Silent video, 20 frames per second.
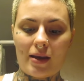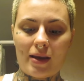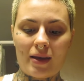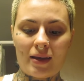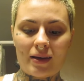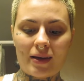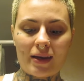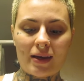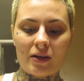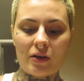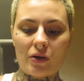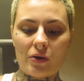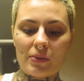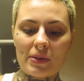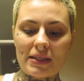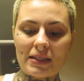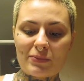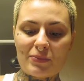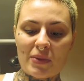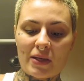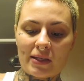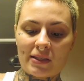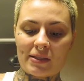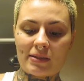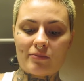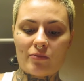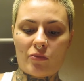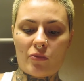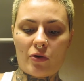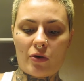And I can always mix
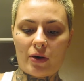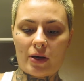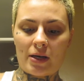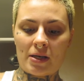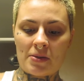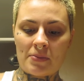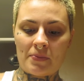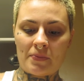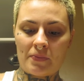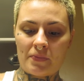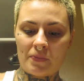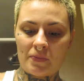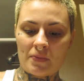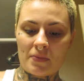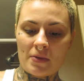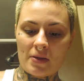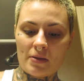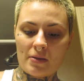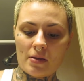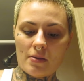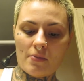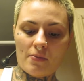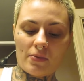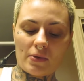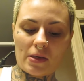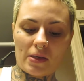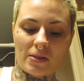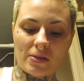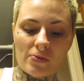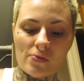more,
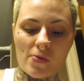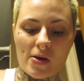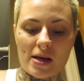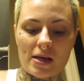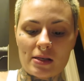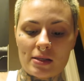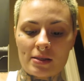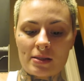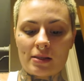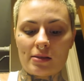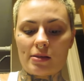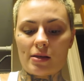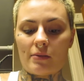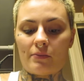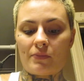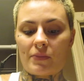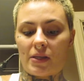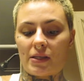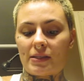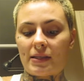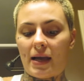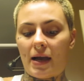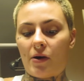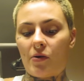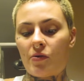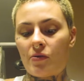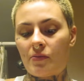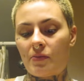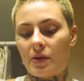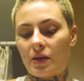but it's a waste to dump this
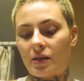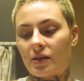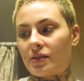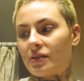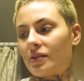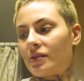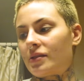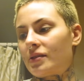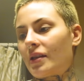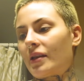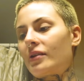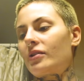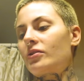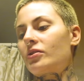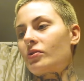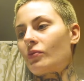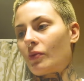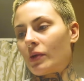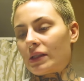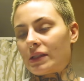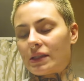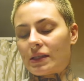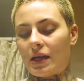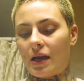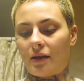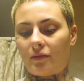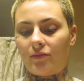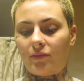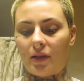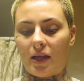out because this like
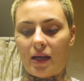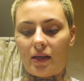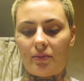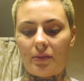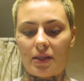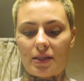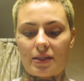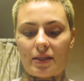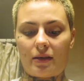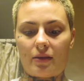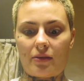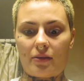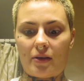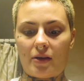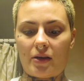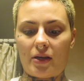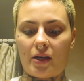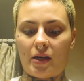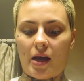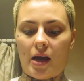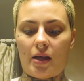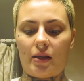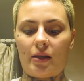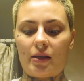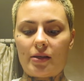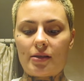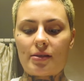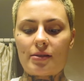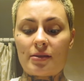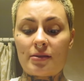Schwarzkopf Blonde Me is like
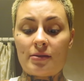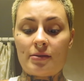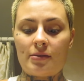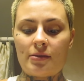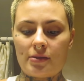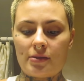$30.